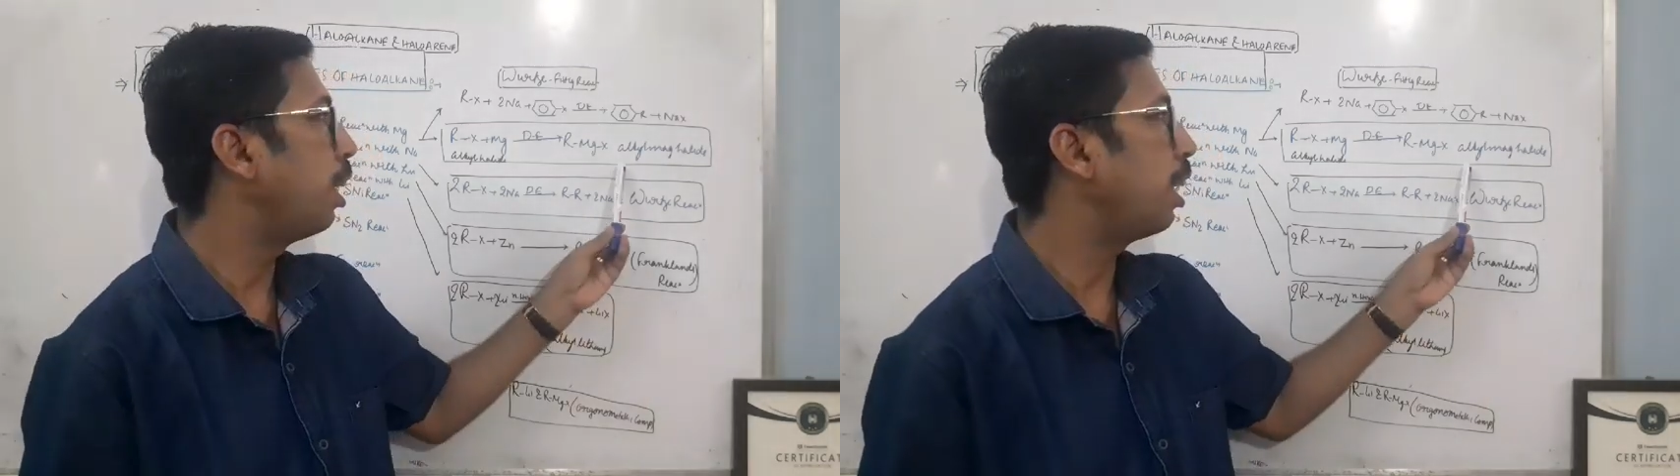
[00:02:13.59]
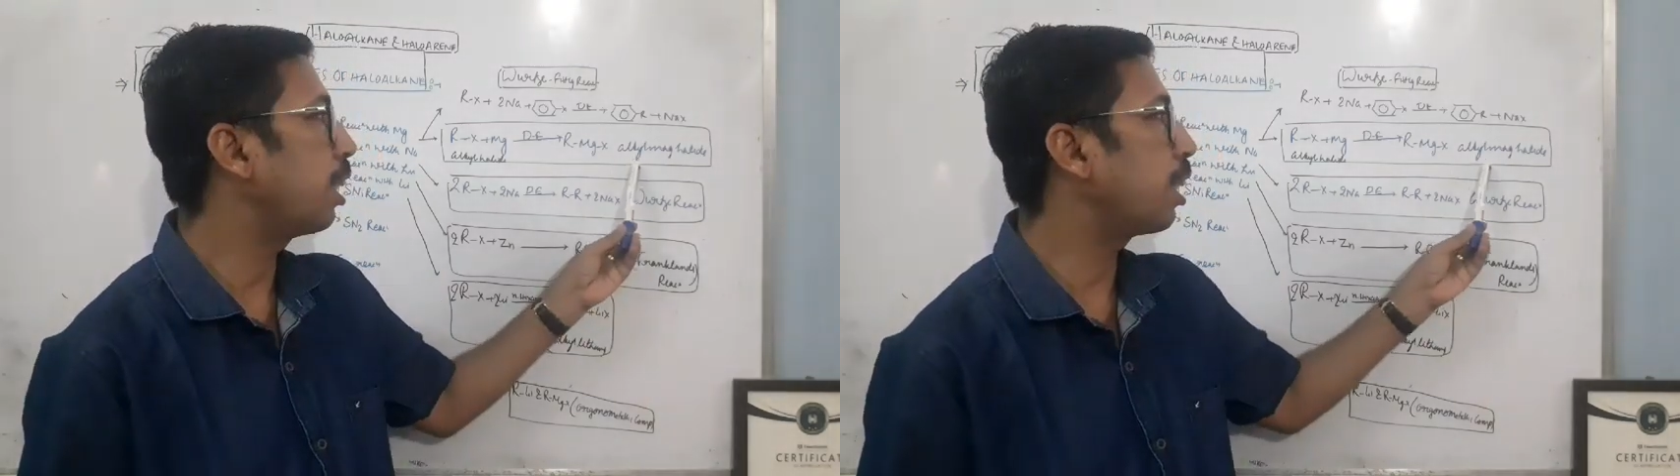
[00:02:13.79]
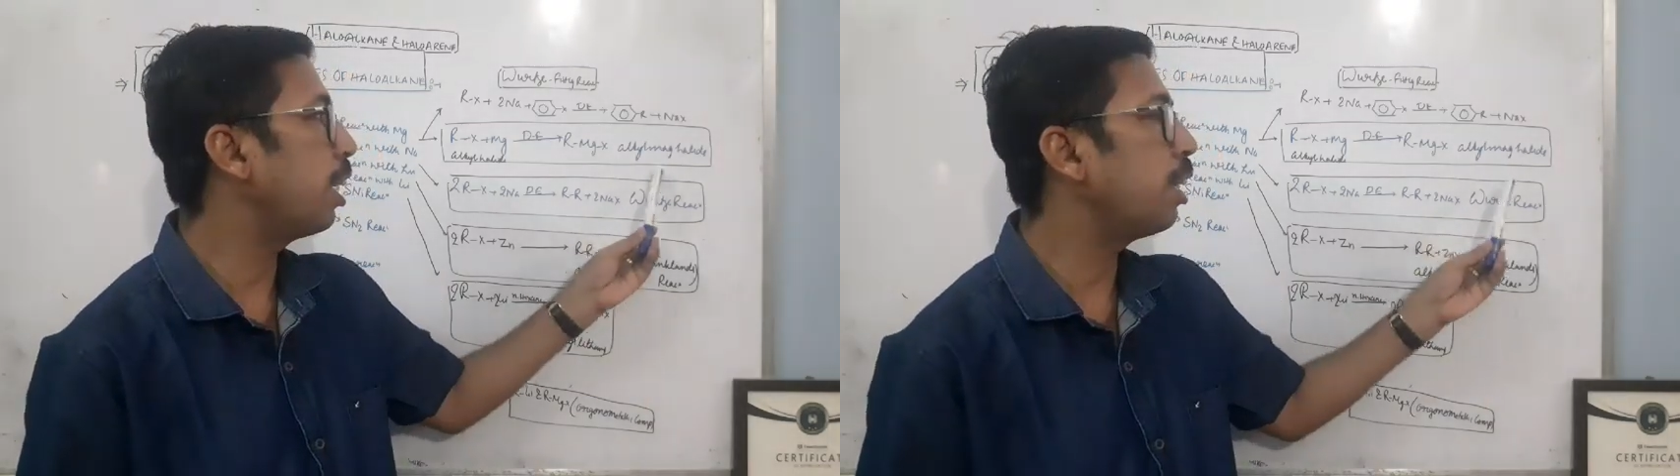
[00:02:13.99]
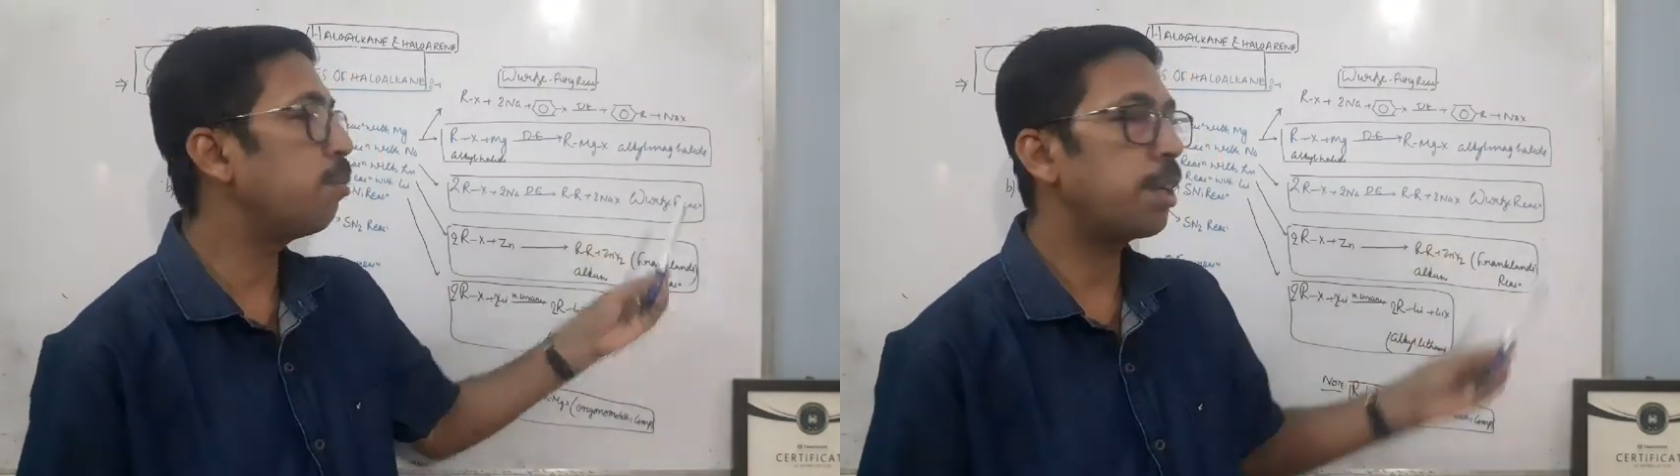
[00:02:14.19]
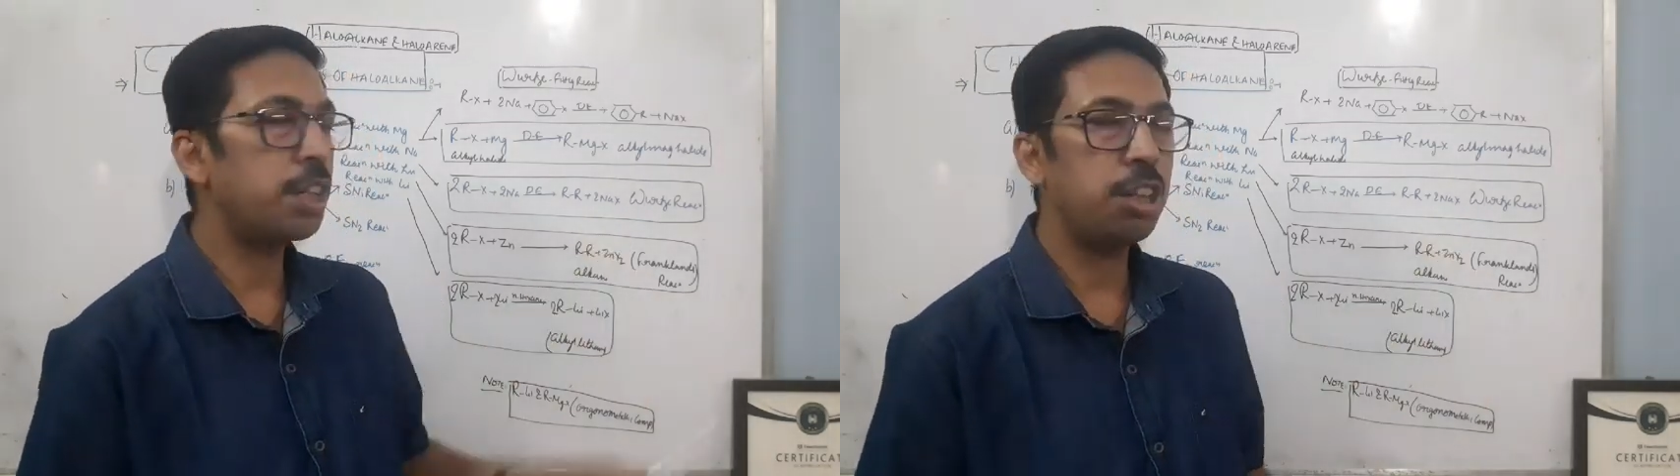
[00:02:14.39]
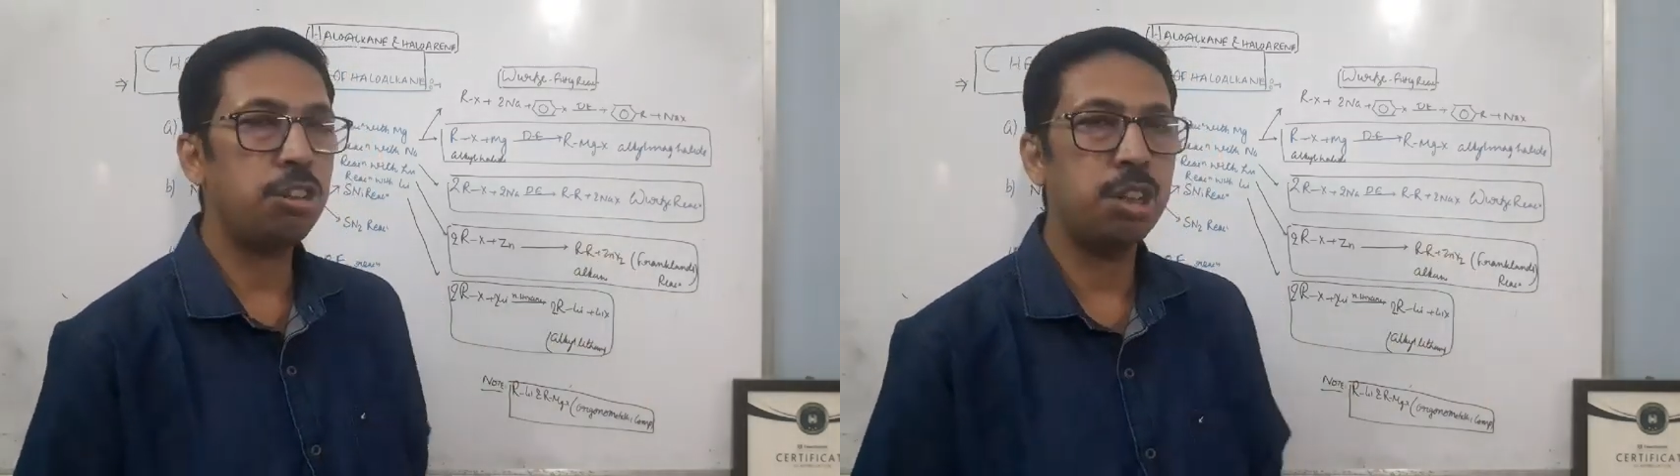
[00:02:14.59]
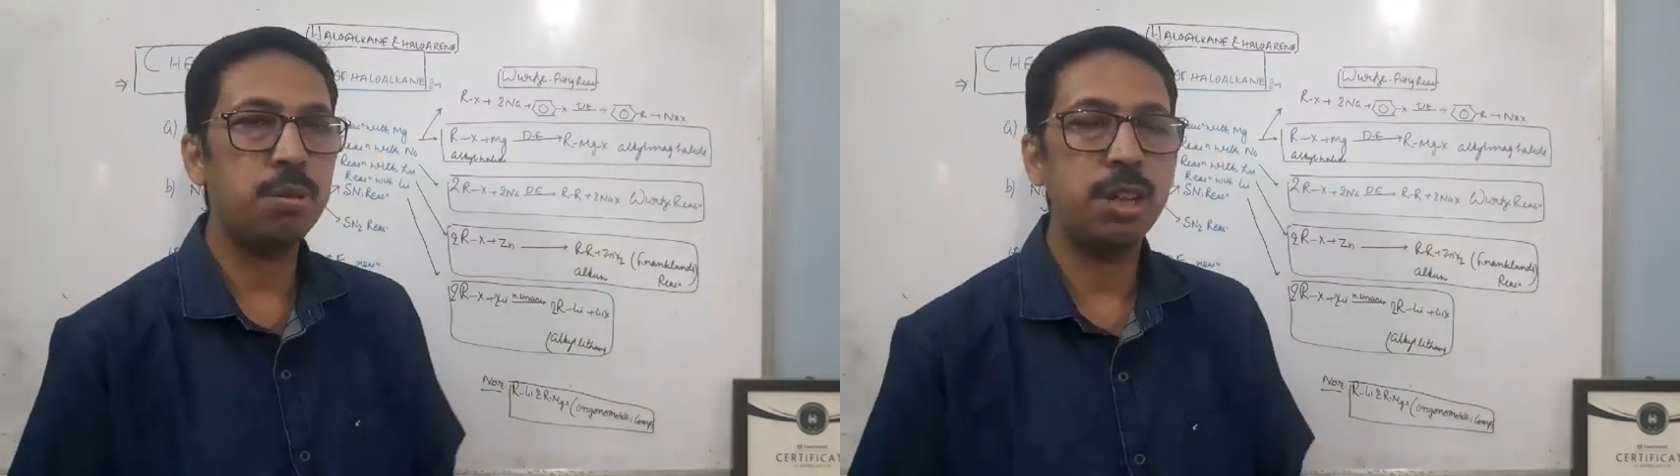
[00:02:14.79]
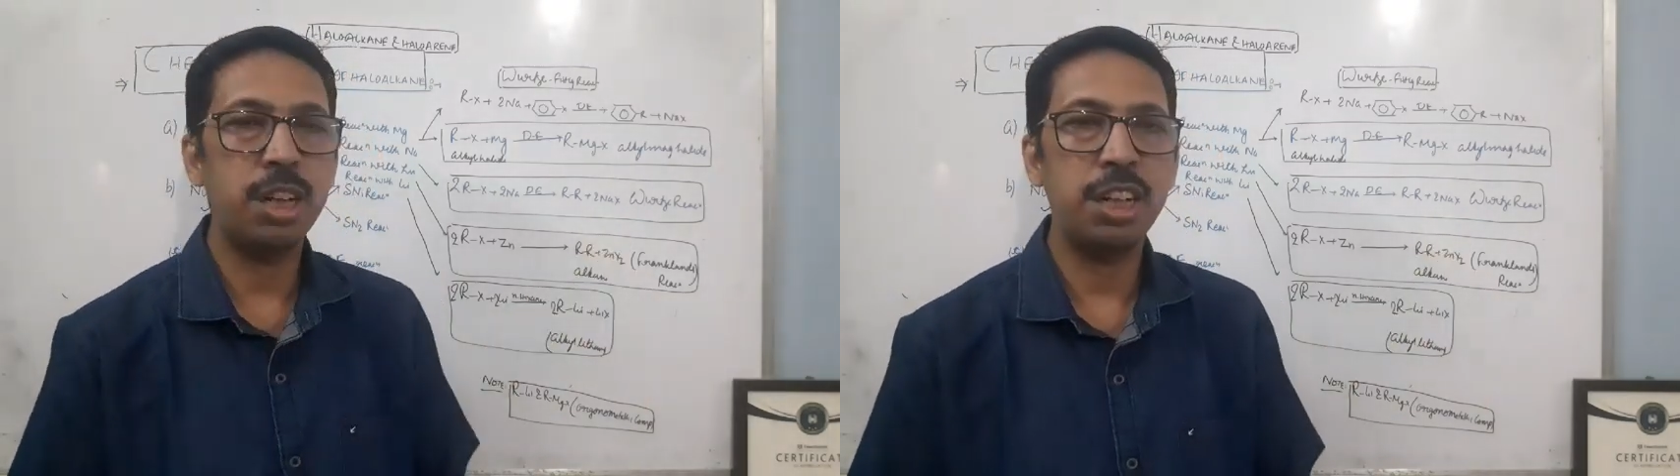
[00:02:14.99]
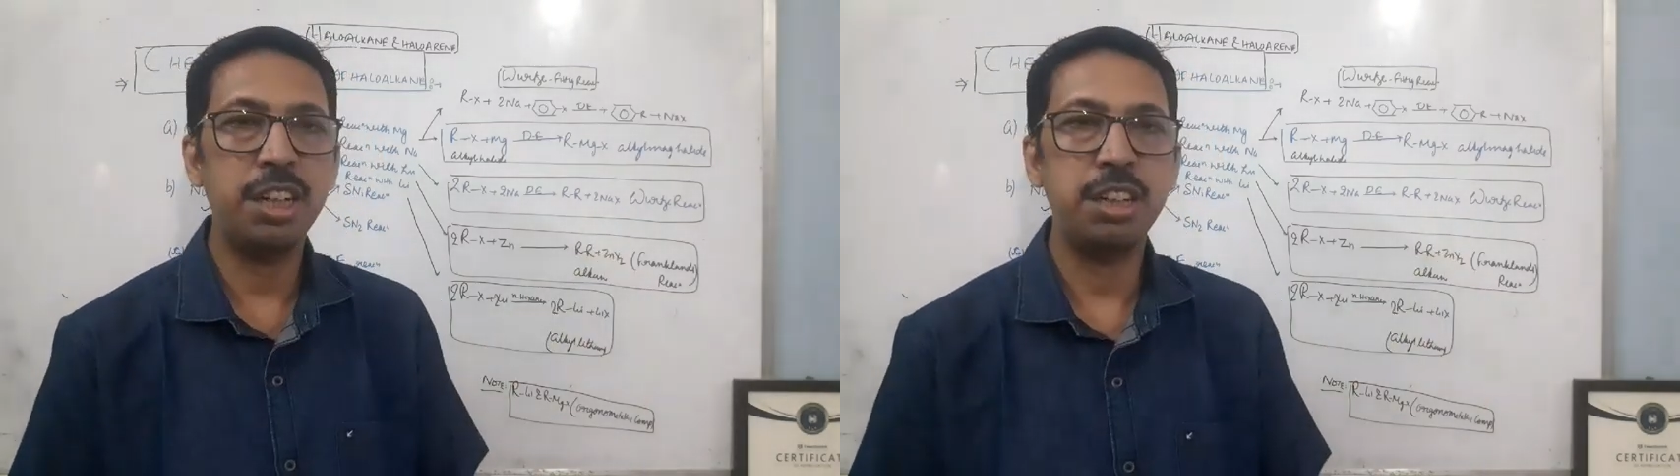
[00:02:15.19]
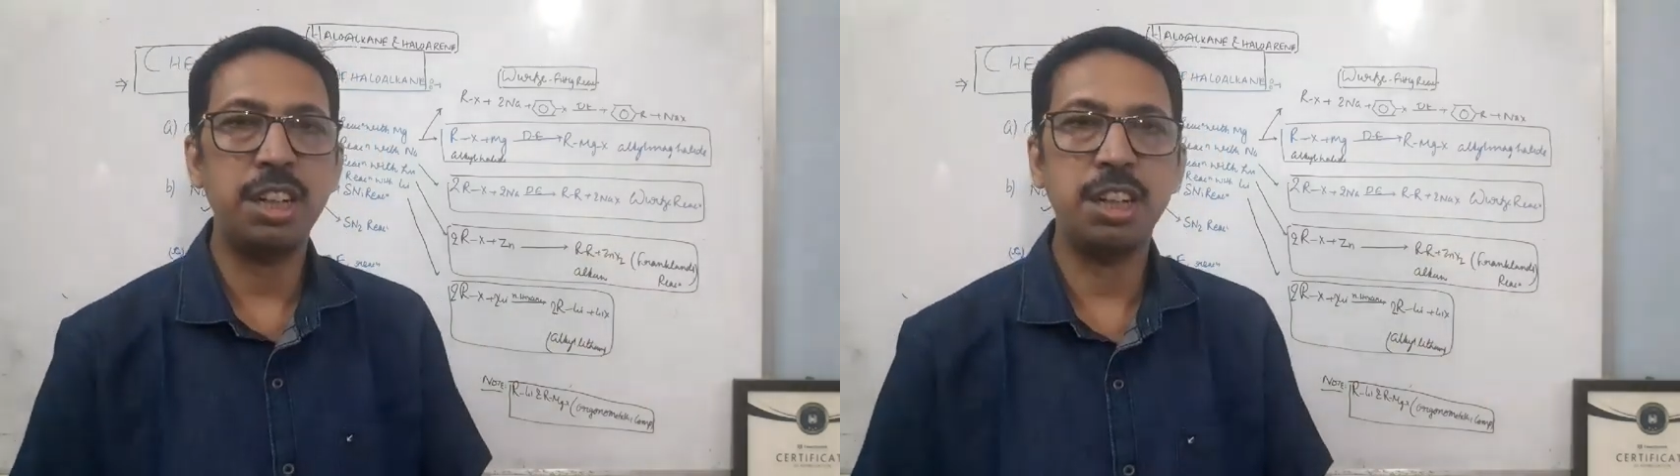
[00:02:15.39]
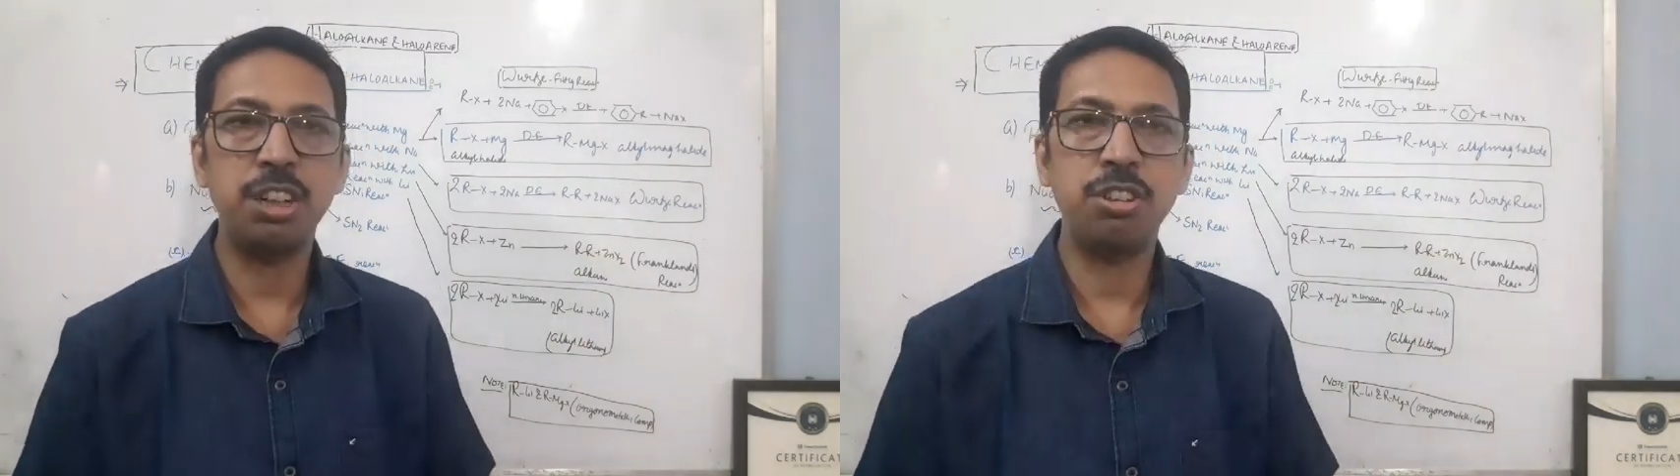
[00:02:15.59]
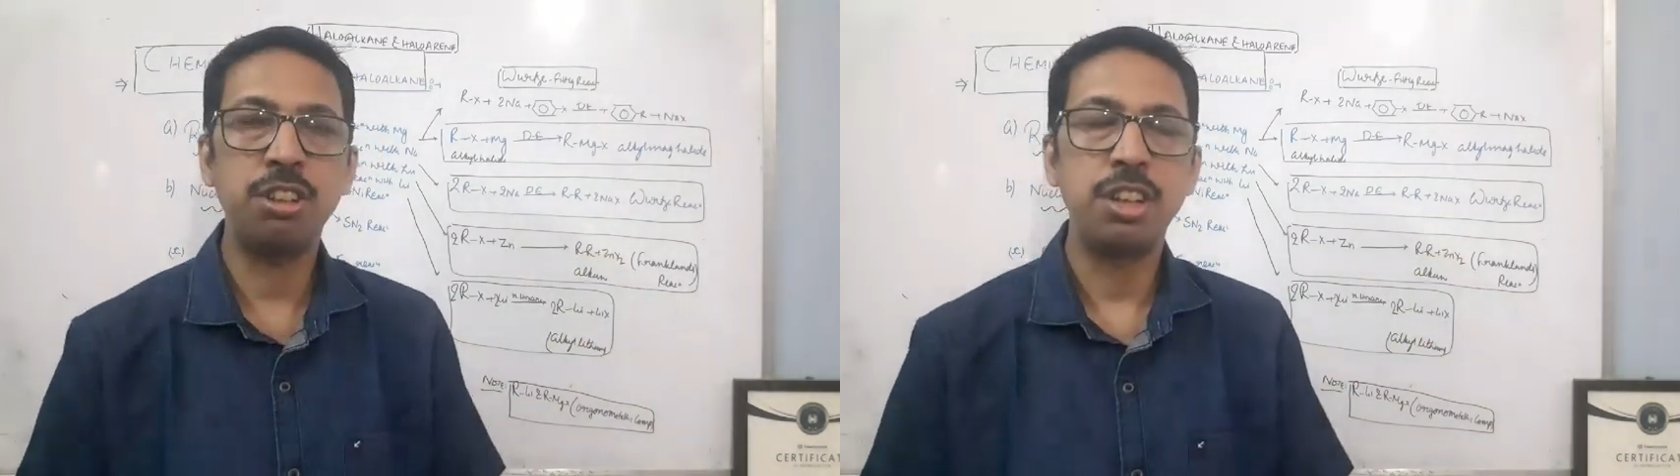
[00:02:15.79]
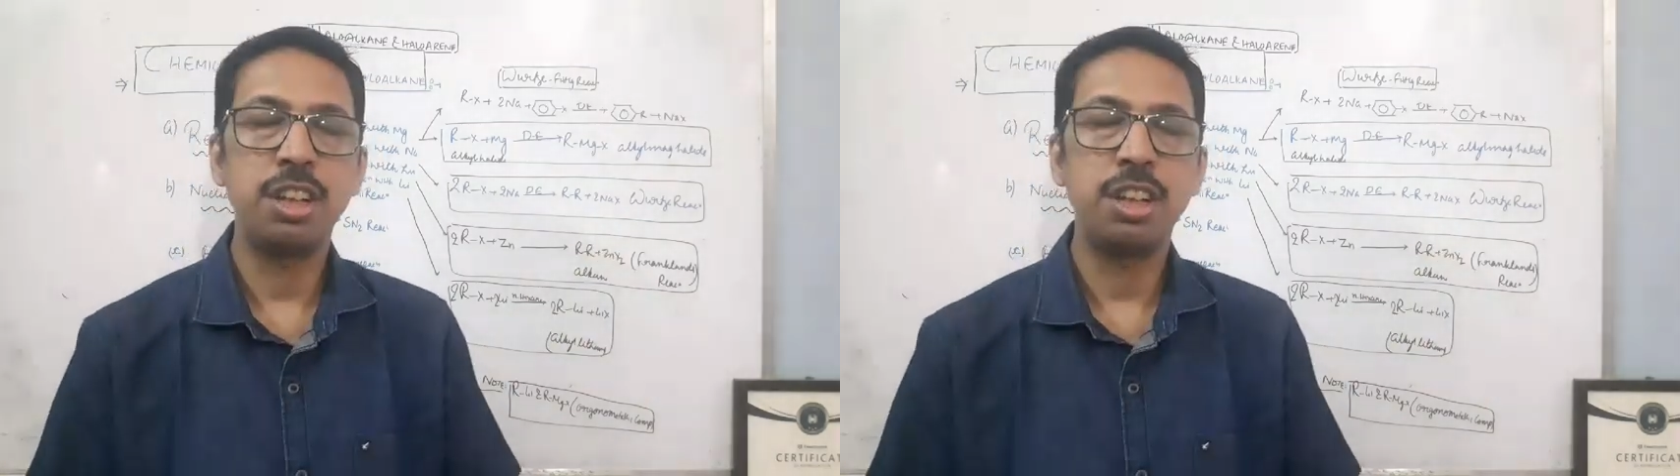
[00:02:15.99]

alkyl magnesium halide, that is